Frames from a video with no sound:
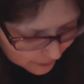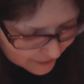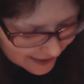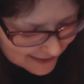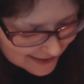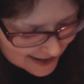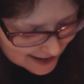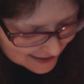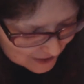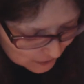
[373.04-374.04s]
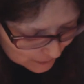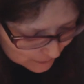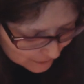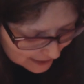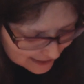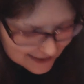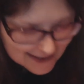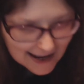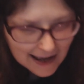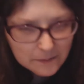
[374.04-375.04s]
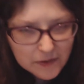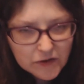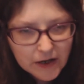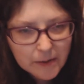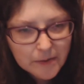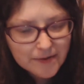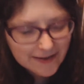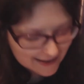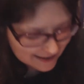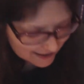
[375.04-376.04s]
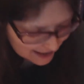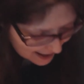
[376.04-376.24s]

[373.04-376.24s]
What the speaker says: But then it turns up there's cyber drones,